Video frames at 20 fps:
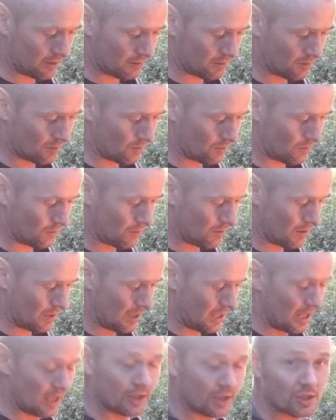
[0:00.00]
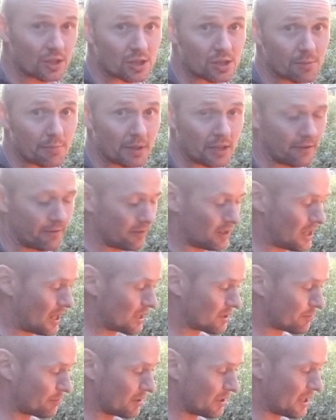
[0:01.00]
So just a bit of an
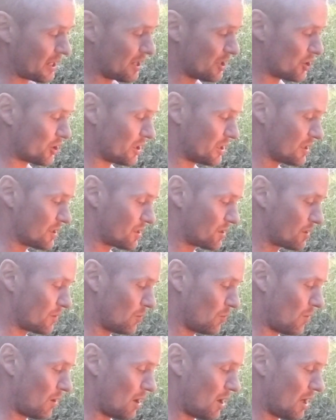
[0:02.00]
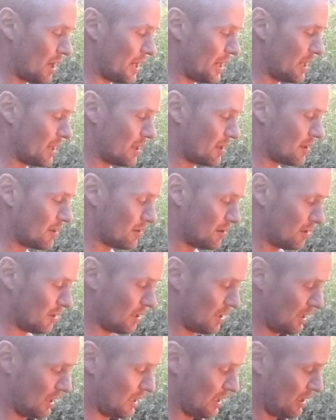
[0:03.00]
explanation as to why,
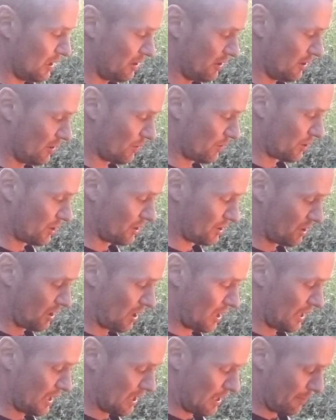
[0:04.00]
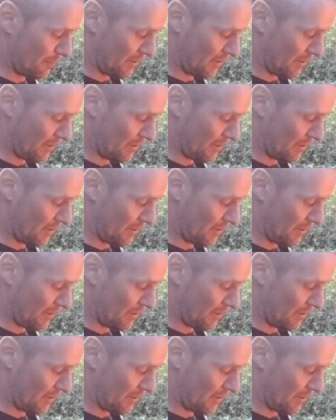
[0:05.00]
you know, she's tied up.